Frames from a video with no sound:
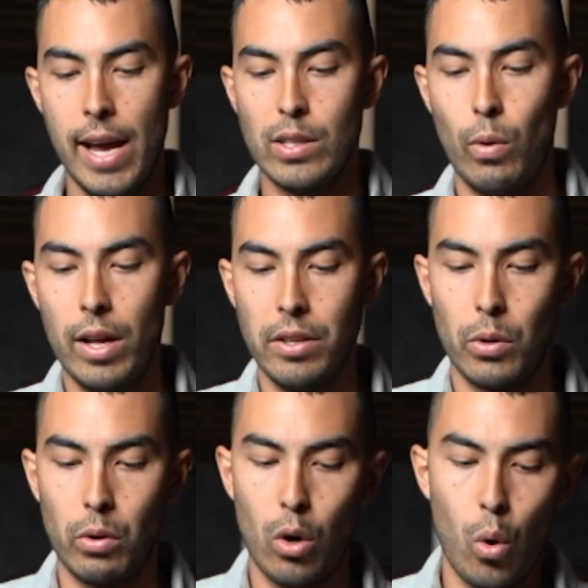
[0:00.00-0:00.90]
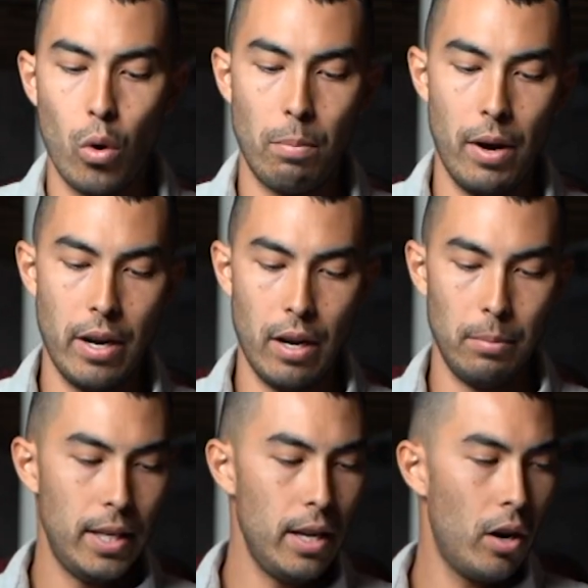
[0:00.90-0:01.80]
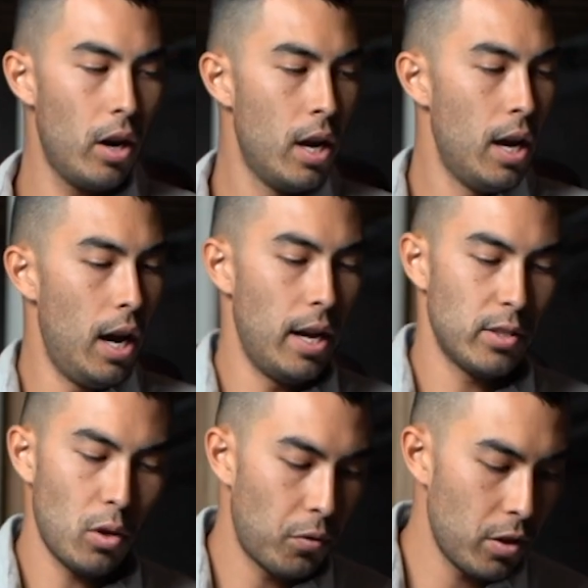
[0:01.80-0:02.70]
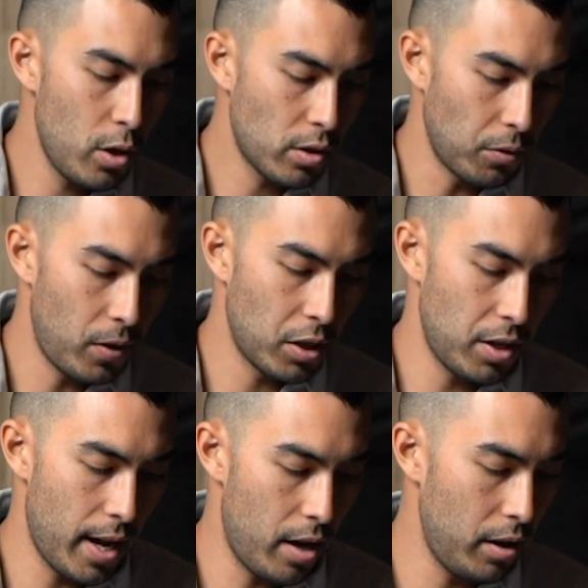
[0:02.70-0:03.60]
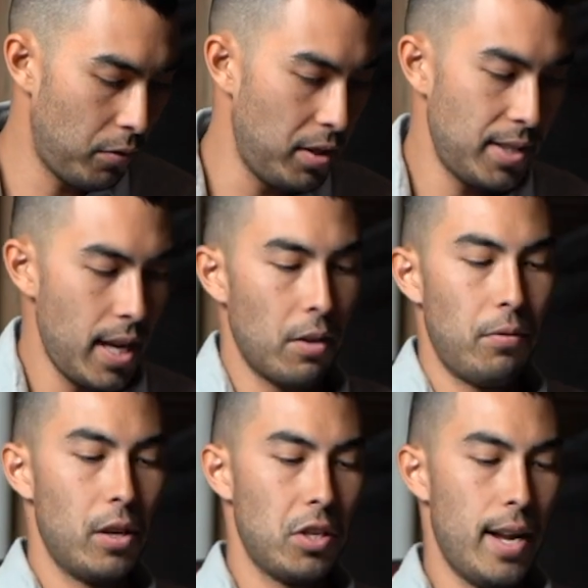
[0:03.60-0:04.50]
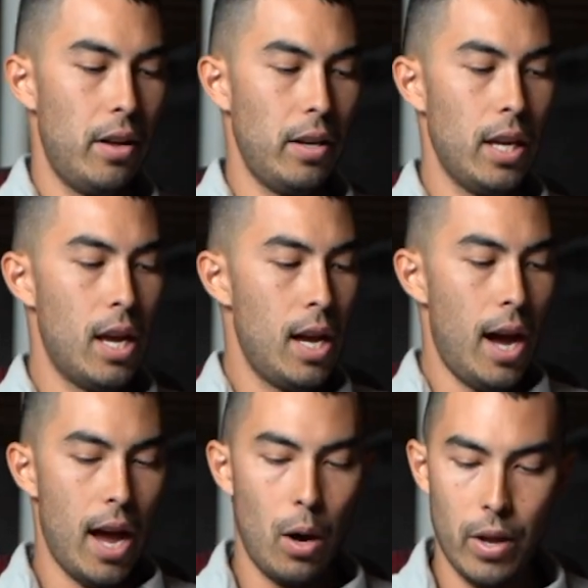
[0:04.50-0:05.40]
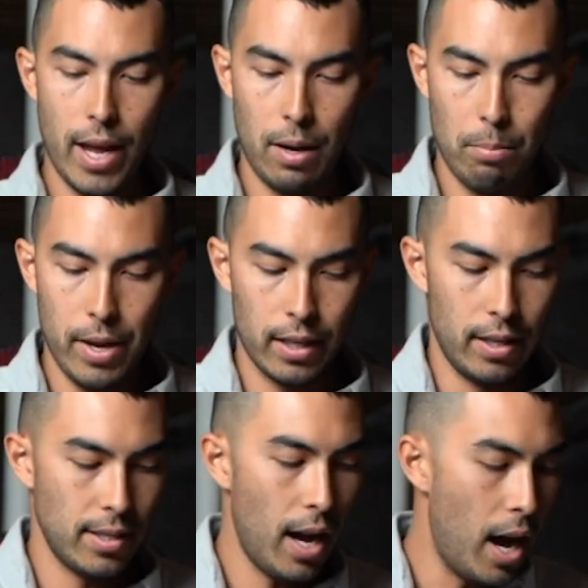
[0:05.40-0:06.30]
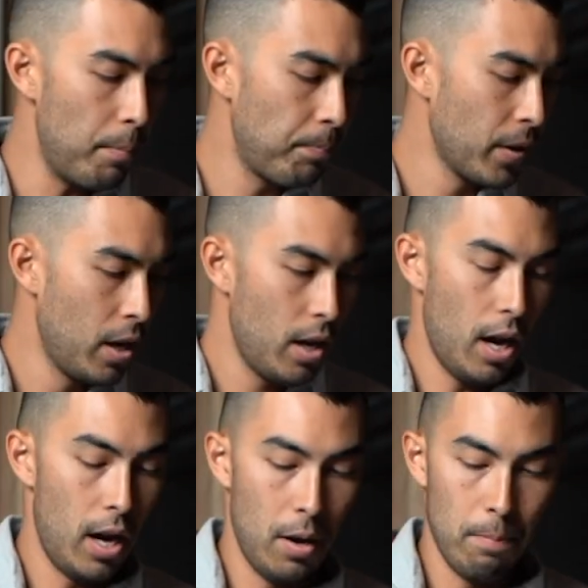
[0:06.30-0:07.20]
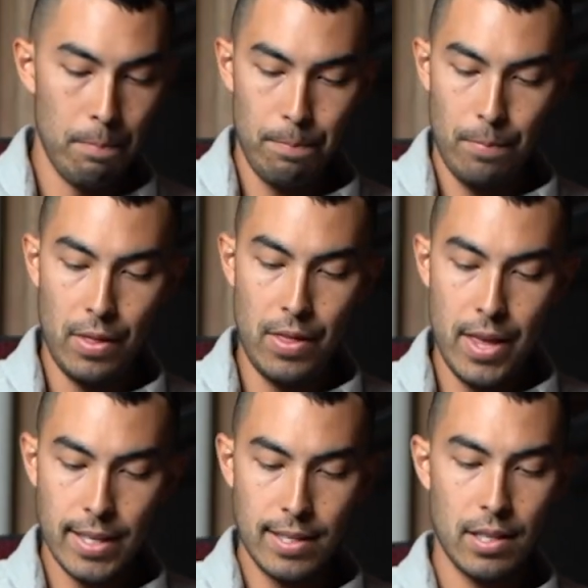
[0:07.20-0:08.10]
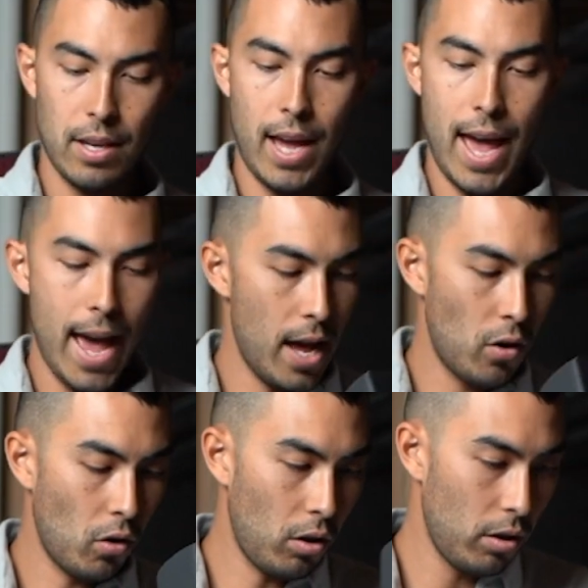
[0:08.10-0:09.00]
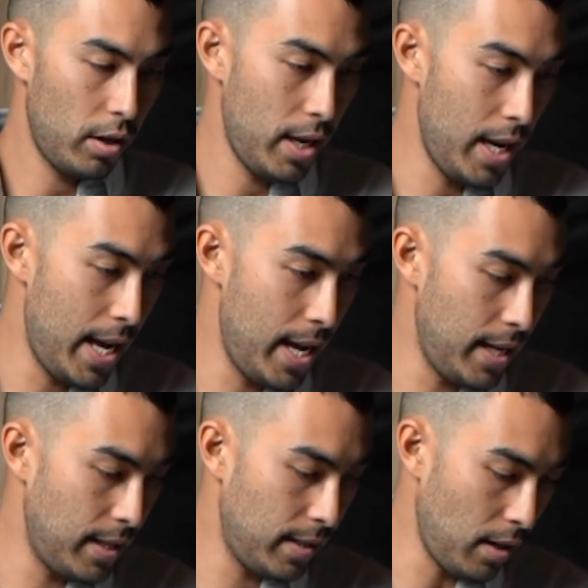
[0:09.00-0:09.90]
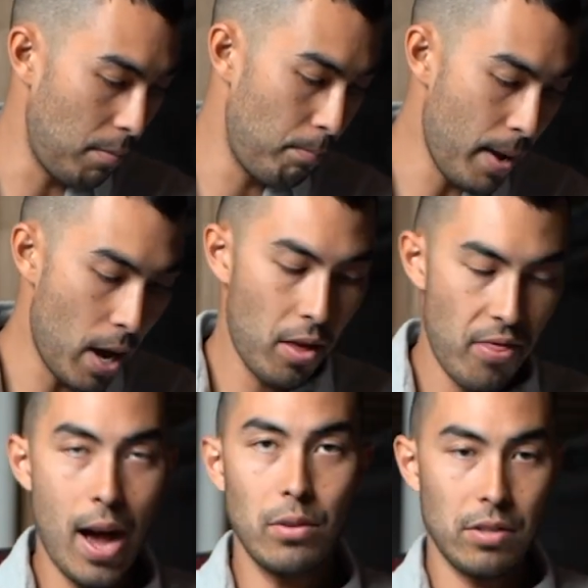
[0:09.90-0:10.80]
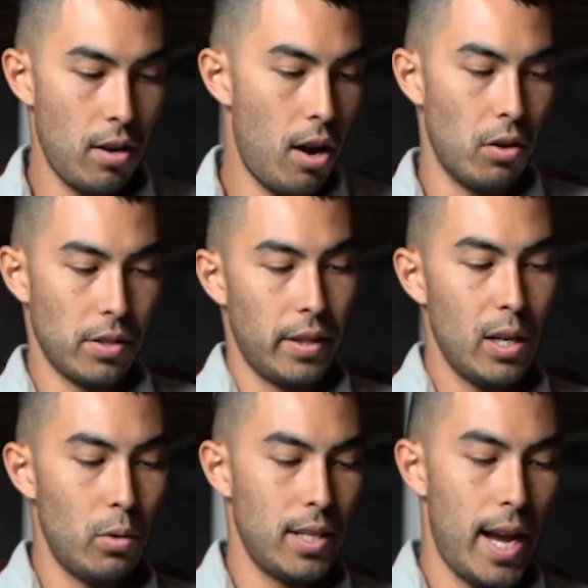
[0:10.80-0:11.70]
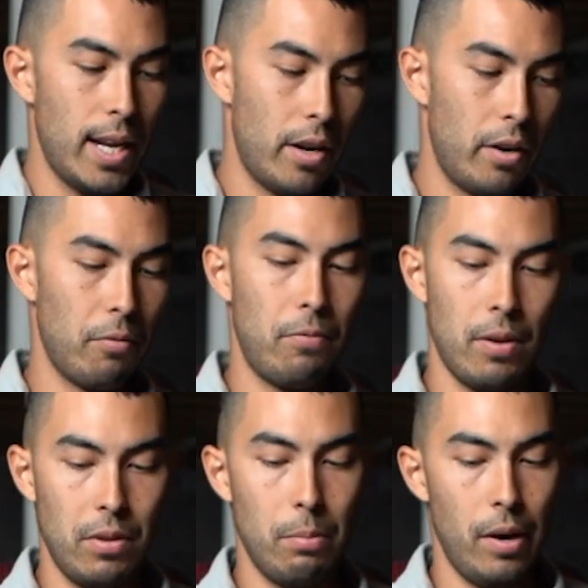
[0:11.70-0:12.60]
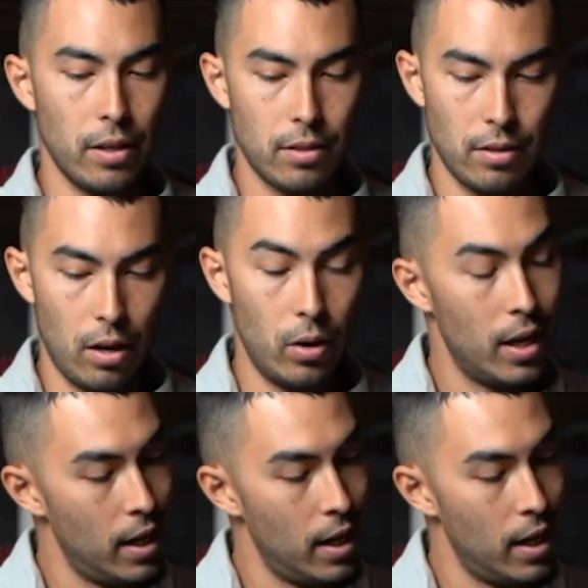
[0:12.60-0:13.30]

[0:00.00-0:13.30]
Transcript: as well as a record button up here. Uh, so for the use of functionality, for the sake of functionality, I went ahead and picked this up. Um, this handle is about a thousand dollars. I think it was nine hundred fifty bucks. So,